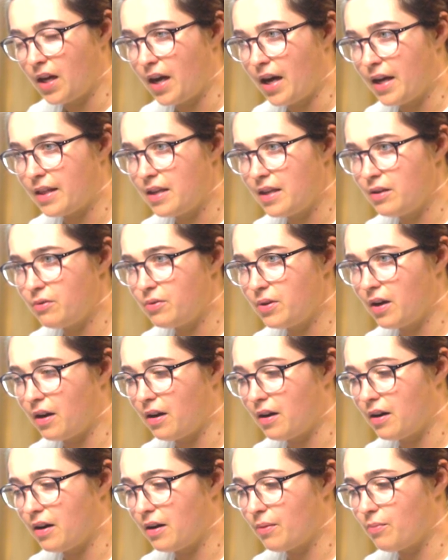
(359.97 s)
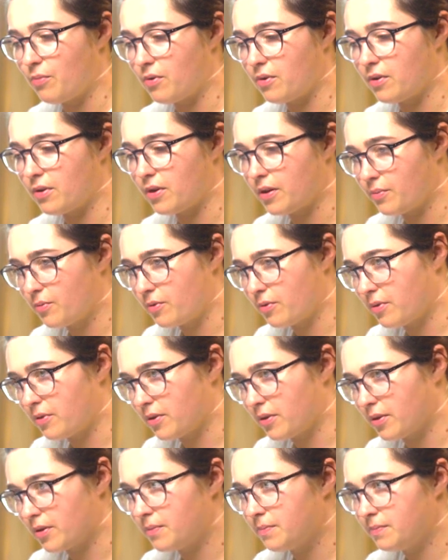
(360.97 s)
I think we are more and
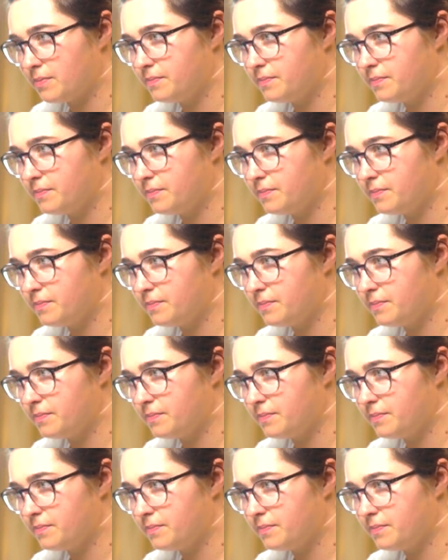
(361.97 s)
more